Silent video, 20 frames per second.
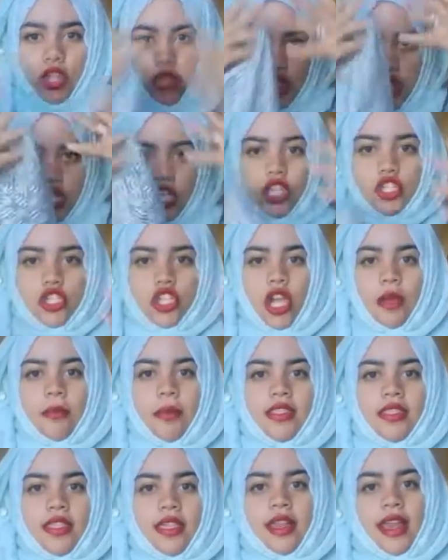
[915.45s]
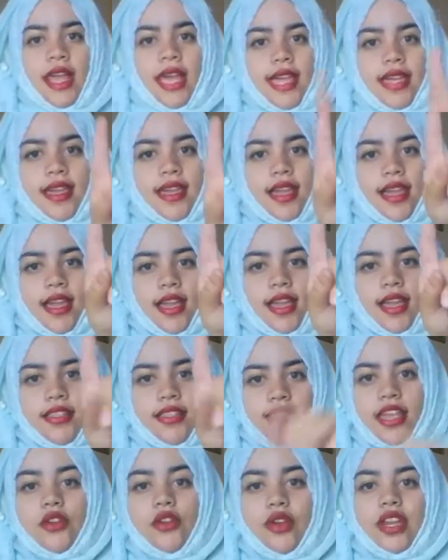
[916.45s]
the hijab and they're like,
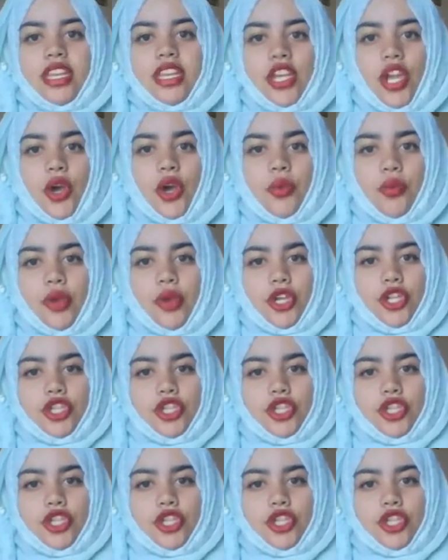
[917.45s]
they already know,